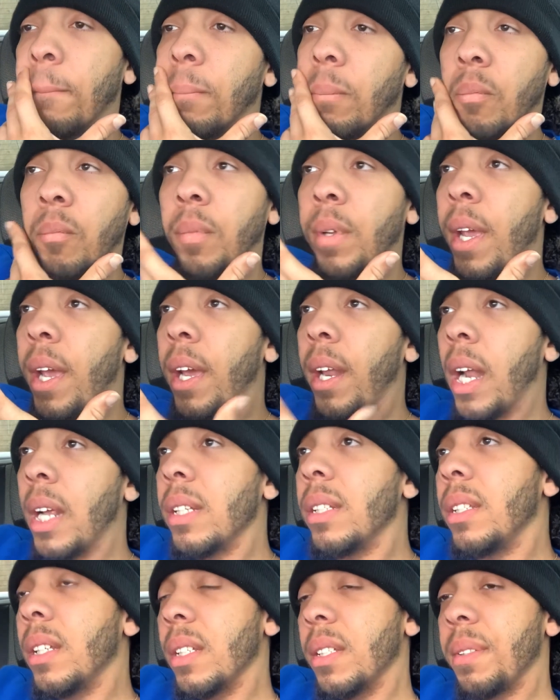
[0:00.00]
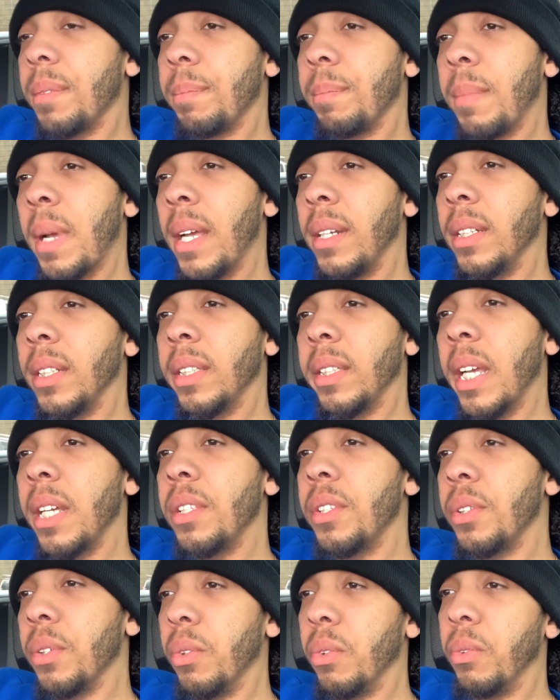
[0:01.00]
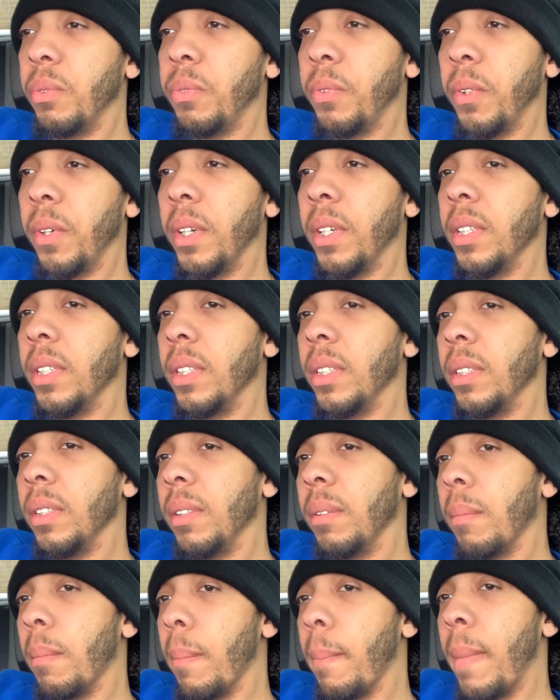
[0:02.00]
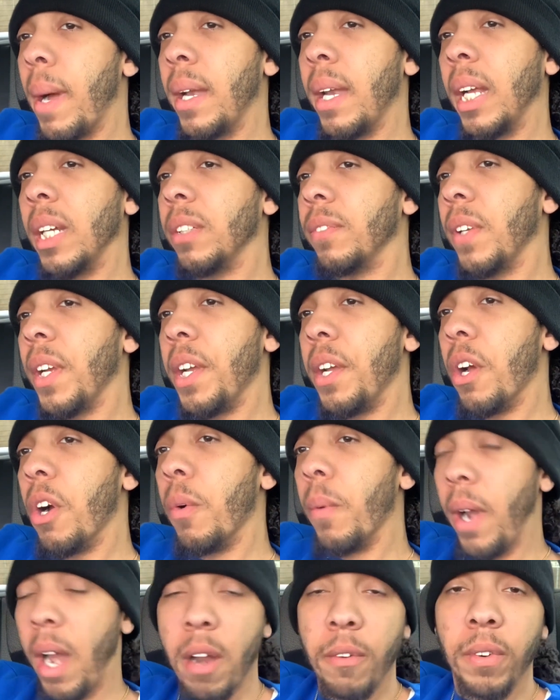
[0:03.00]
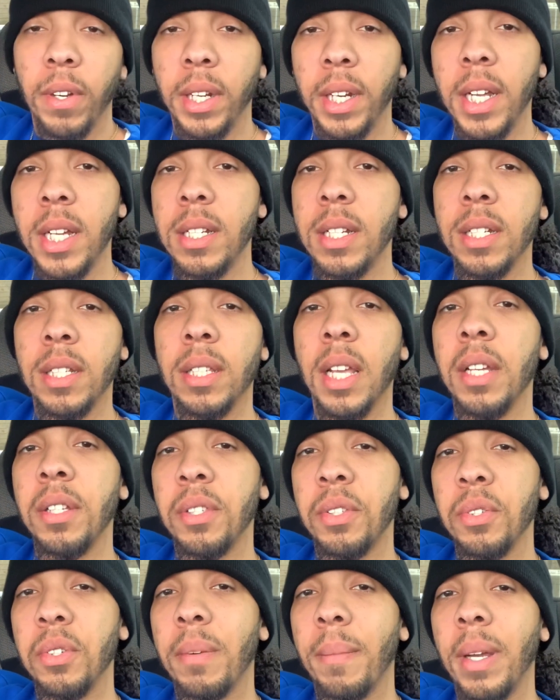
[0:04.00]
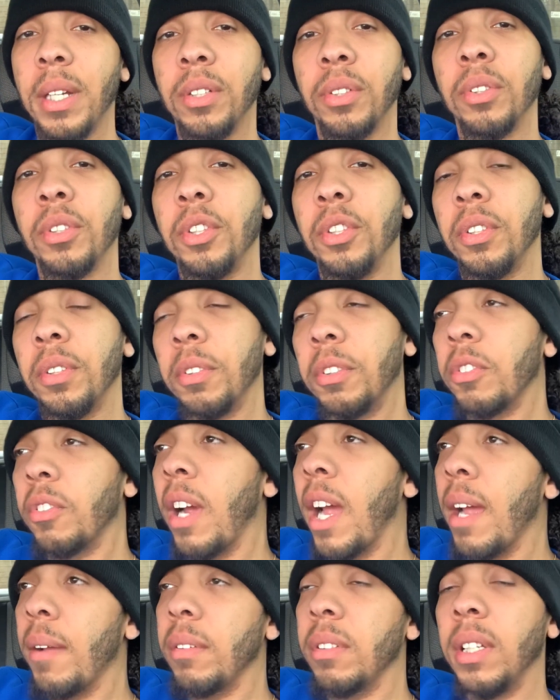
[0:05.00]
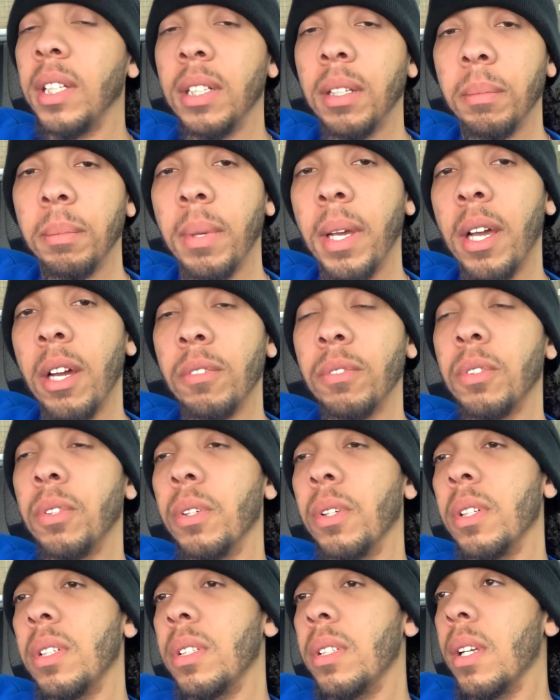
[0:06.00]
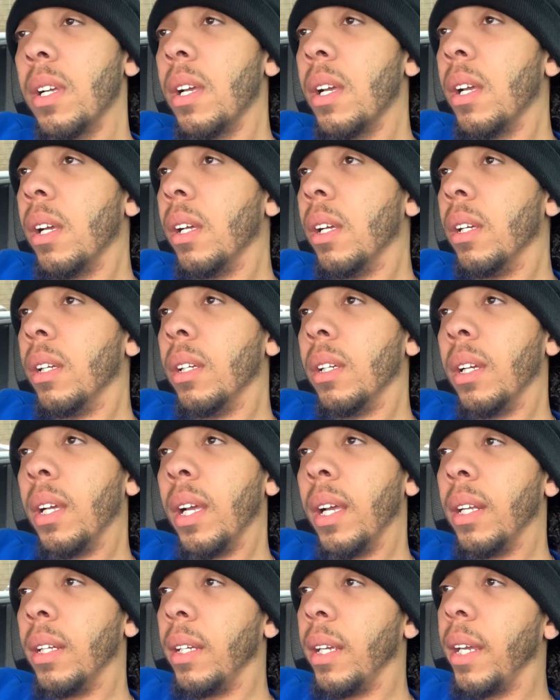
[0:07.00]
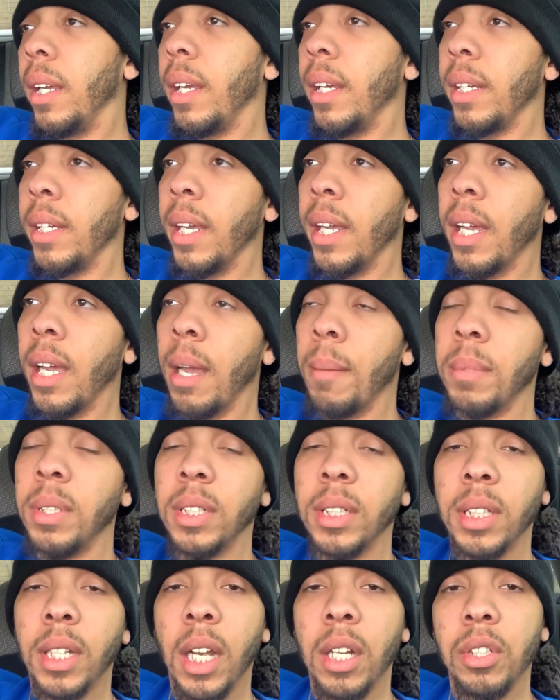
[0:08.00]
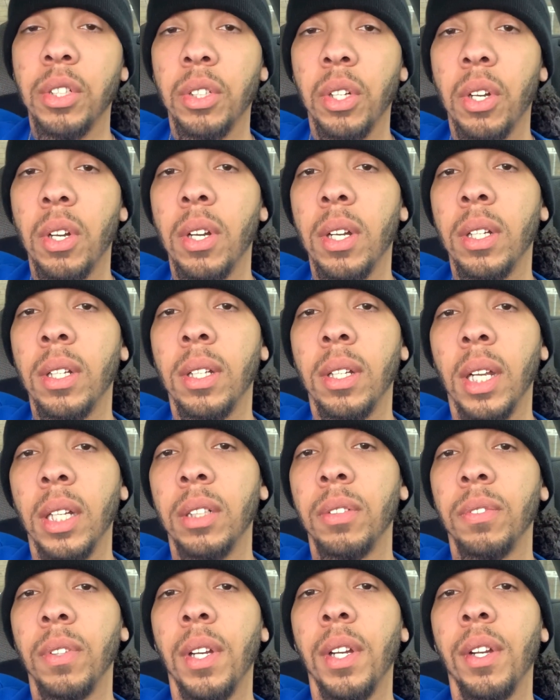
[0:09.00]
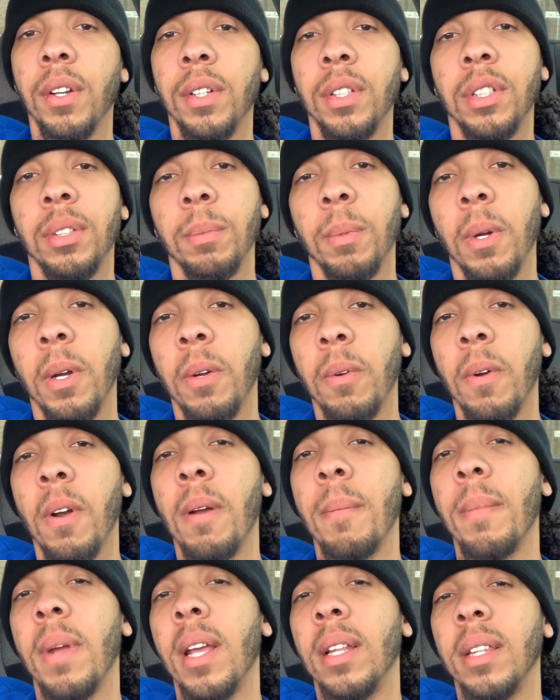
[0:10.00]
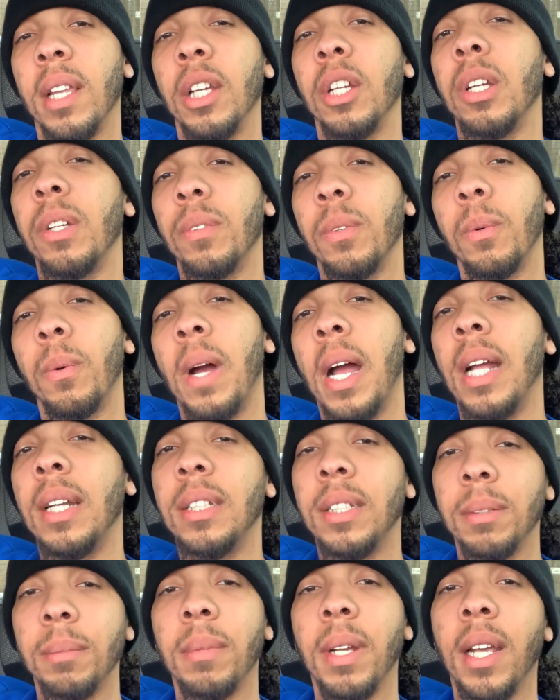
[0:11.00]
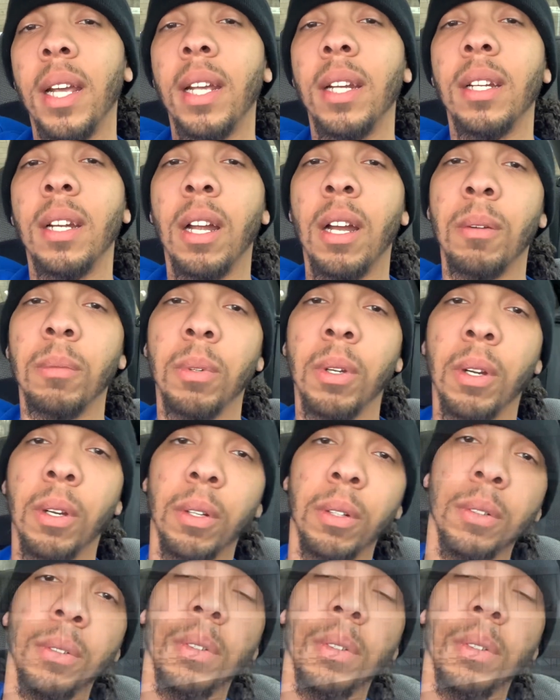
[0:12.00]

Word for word: yeah, that's just, man, just stay tuned for my next video, whatever it is. Just stay tuned. Make sure you subscribe. Click the bell, of course. And it, yeah, I'm going to just catch y'all in the next video. It's your boy Quan, man. Thank you for watching, man. I'm gone.